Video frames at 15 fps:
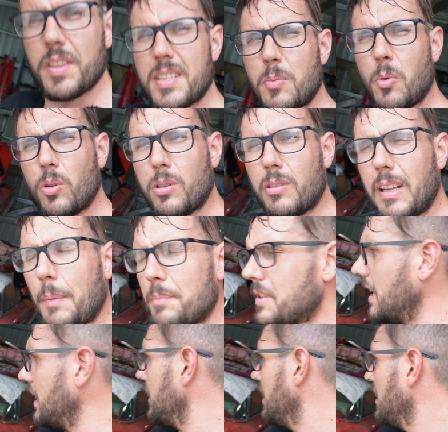this small little
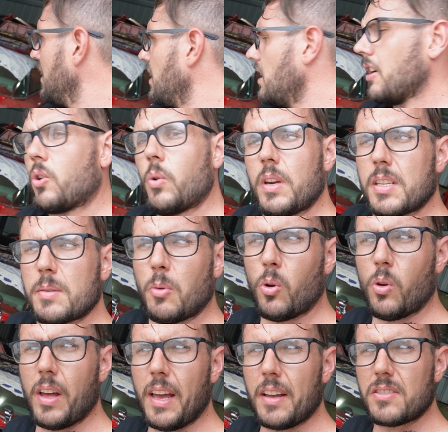update, a quick
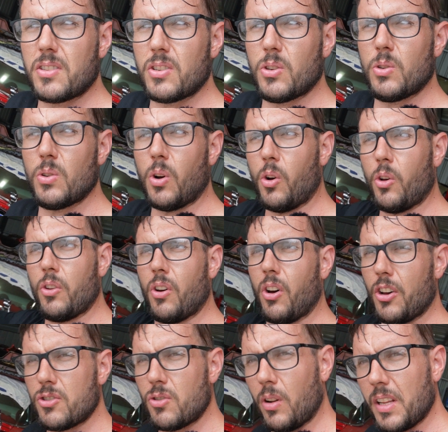small how-to on
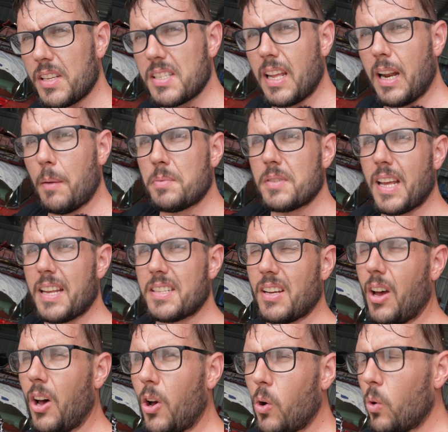hydraulic setups as a
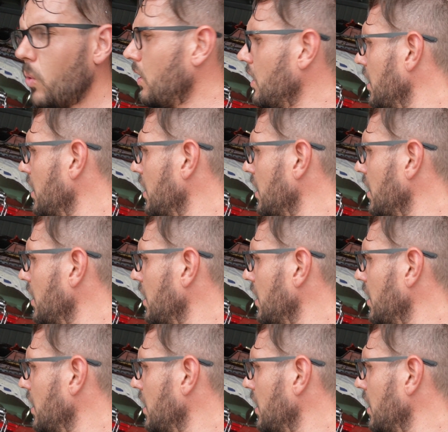whole.